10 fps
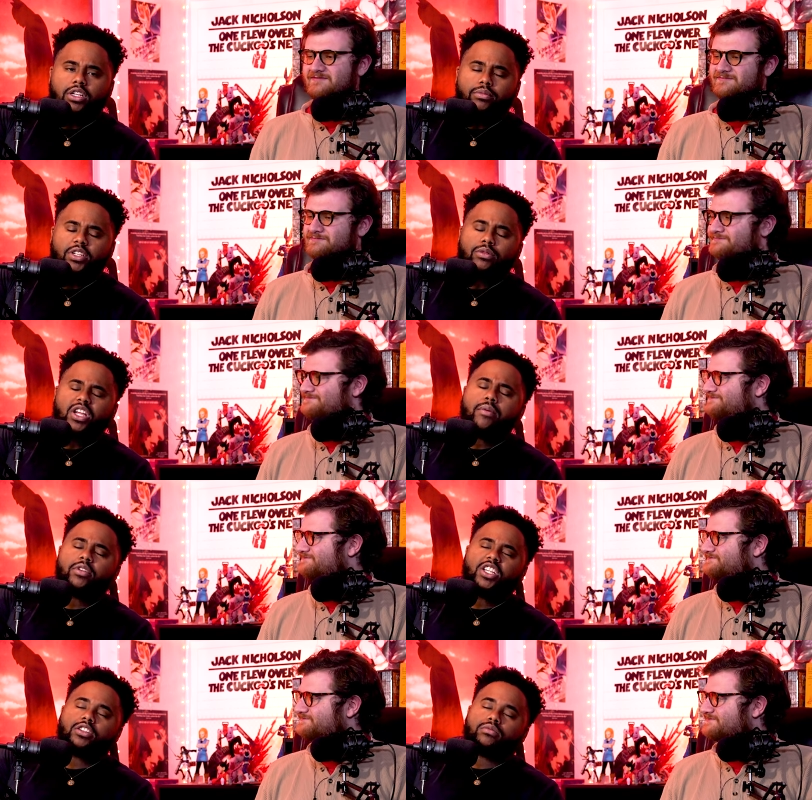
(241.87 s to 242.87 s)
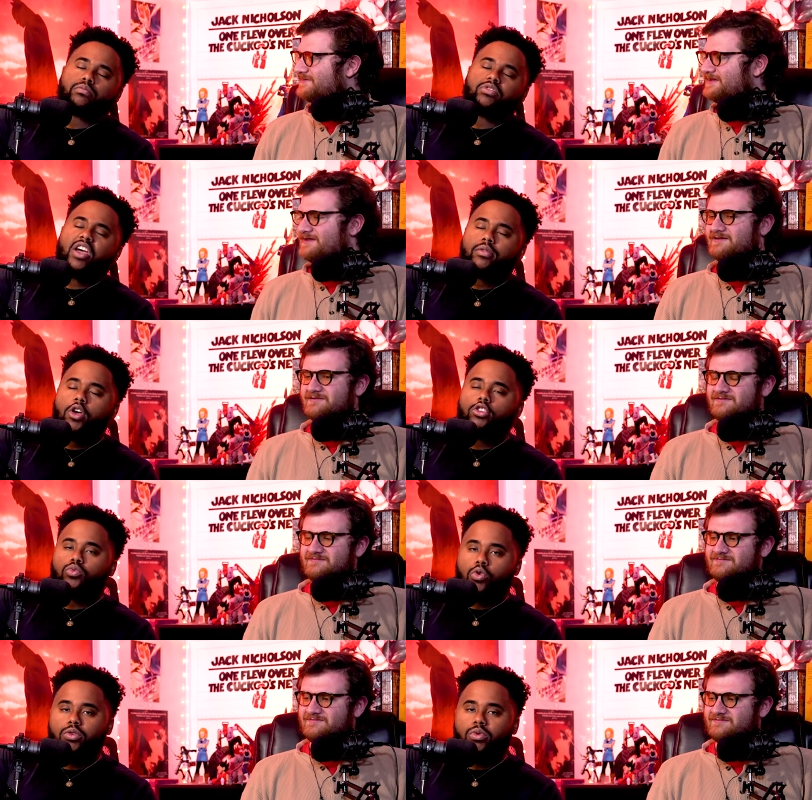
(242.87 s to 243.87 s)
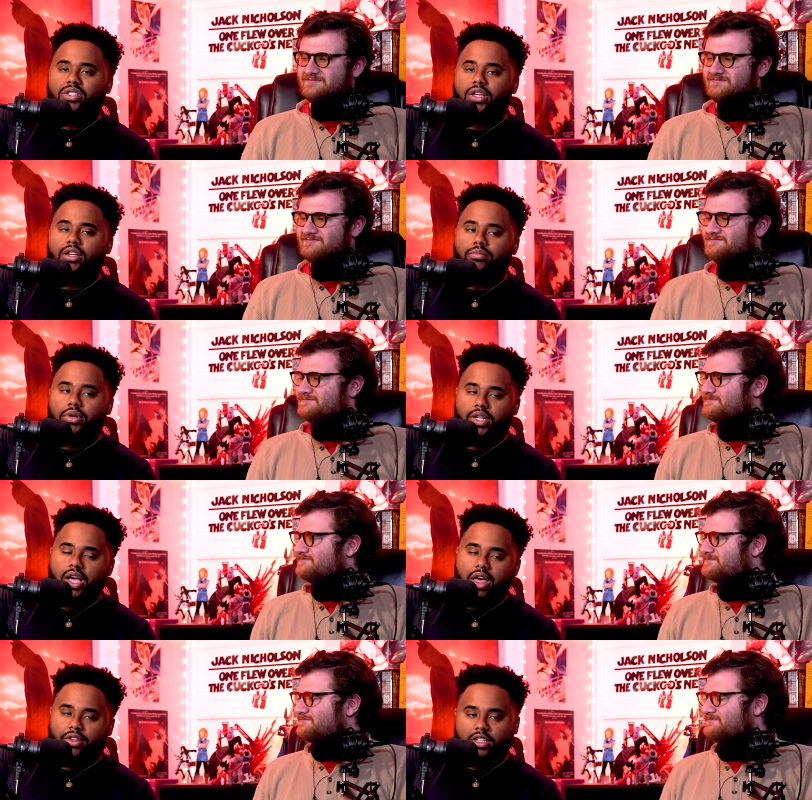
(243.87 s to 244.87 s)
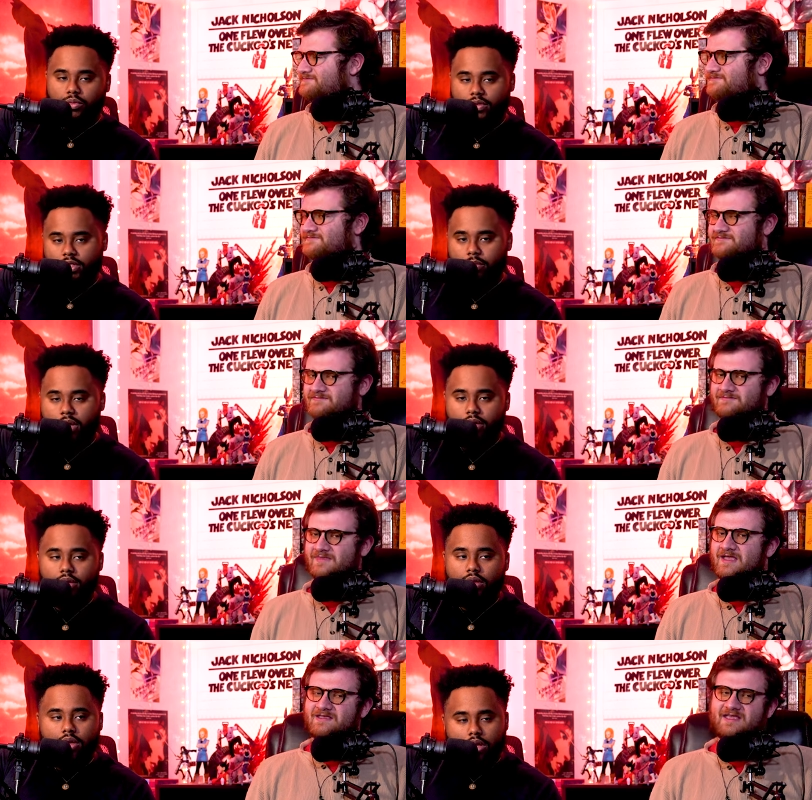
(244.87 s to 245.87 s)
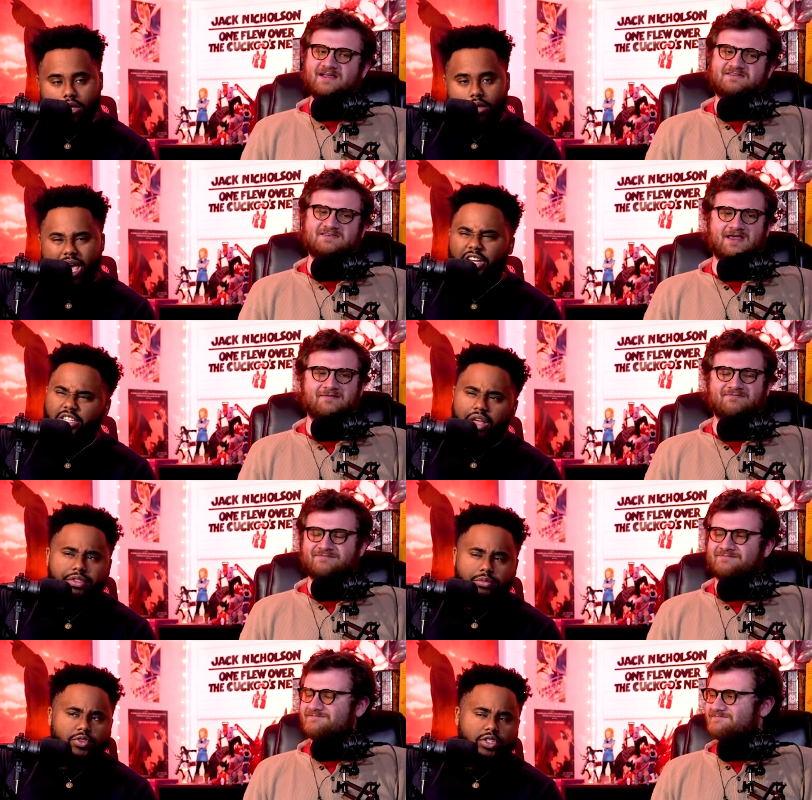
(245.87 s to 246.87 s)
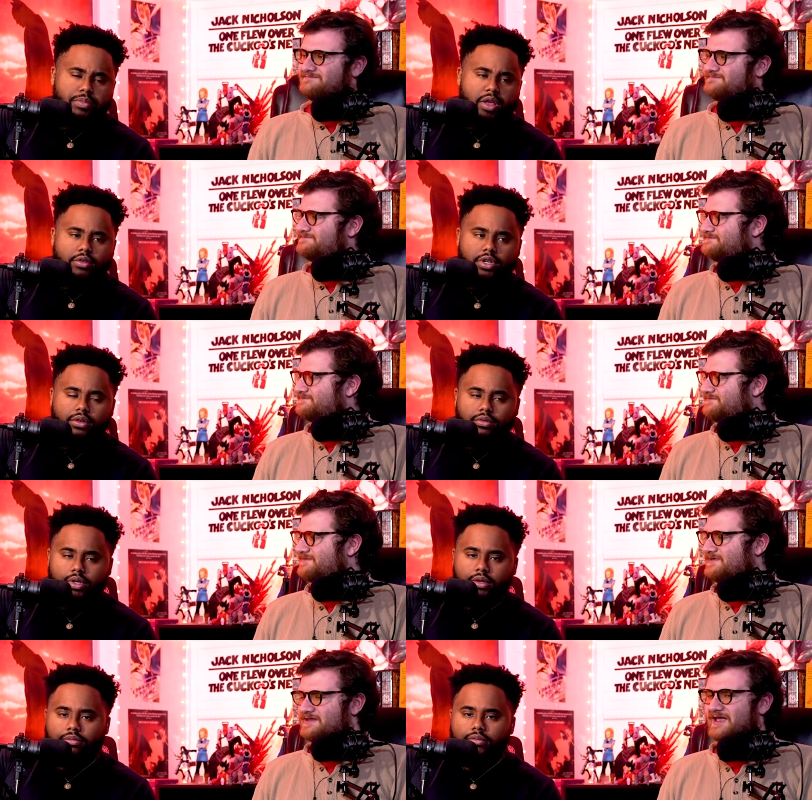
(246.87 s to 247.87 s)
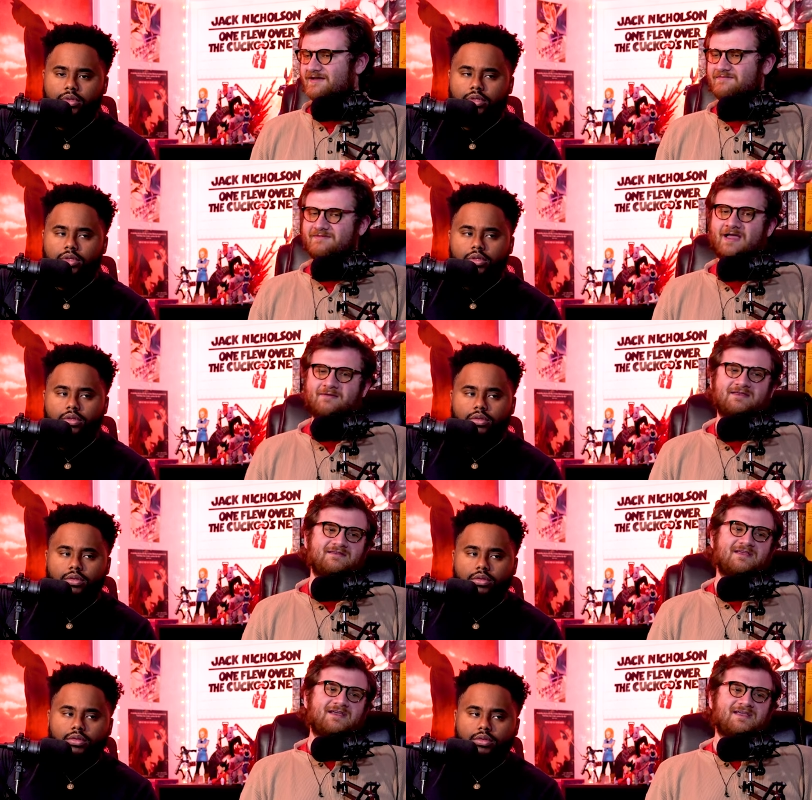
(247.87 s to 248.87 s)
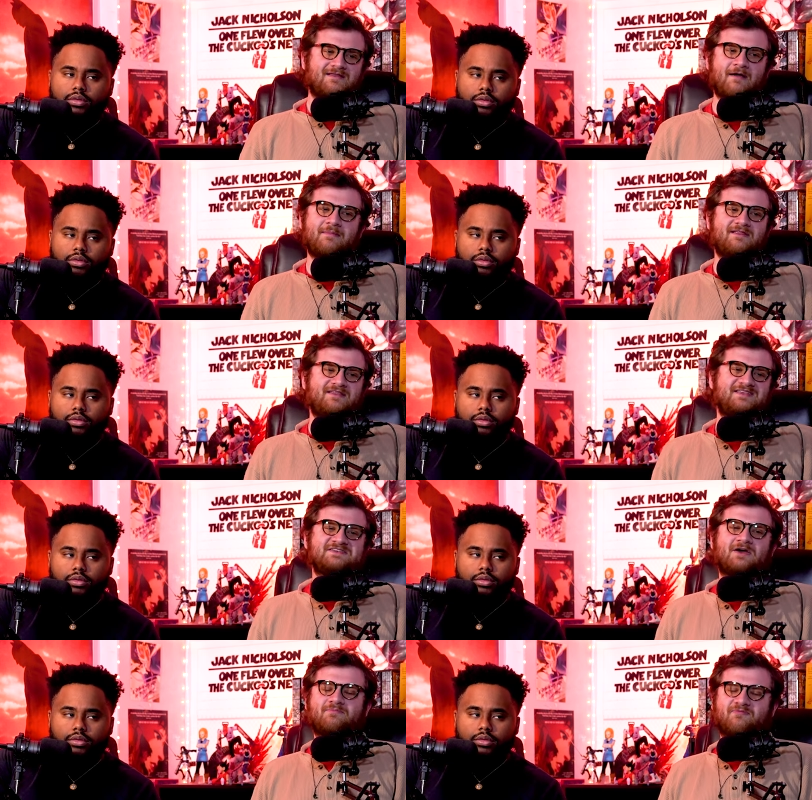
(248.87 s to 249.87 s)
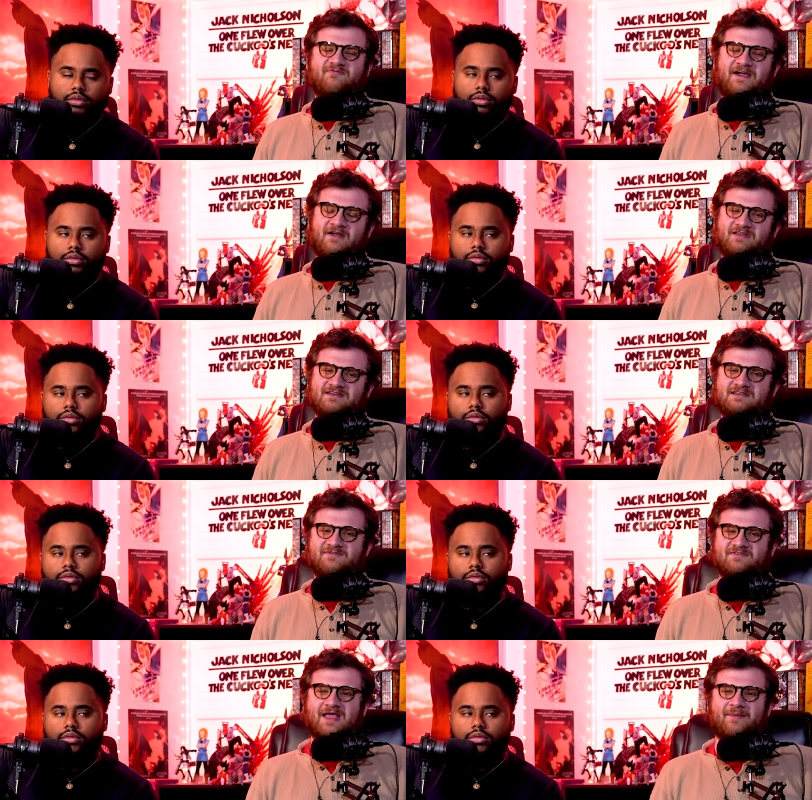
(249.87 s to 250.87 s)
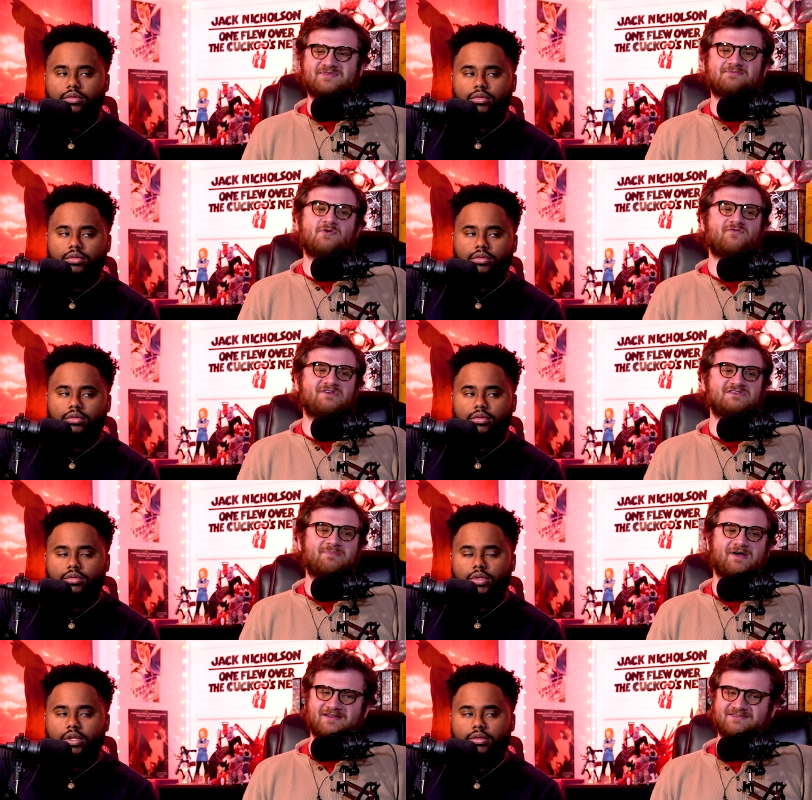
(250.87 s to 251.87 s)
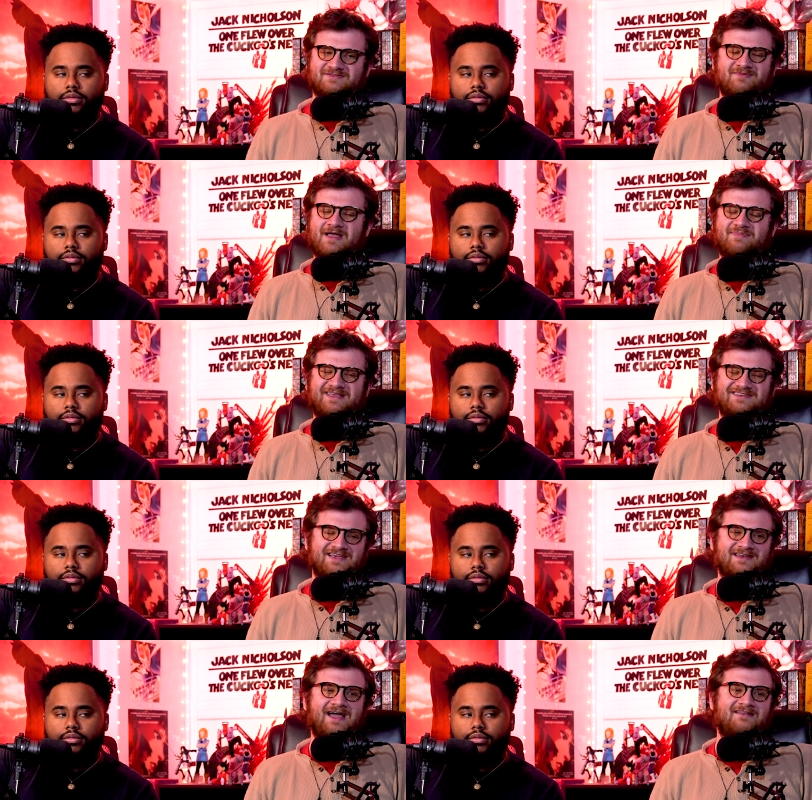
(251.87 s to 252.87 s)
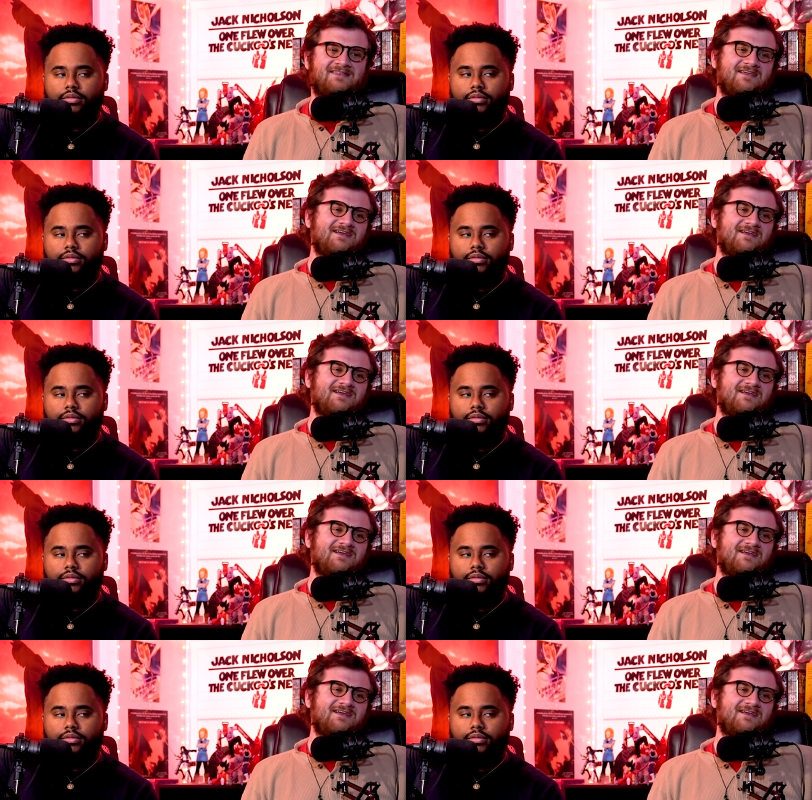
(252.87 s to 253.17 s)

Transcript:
Speaker 1: but but John, but John Doe's work was good, but yeah, I think this movie's a little better. Yeah, same. Actually, I think the movie's just better in general.
Speaker 2: Yeah, I mean, admittedly, these are fairly different types of movies, but with that being said, I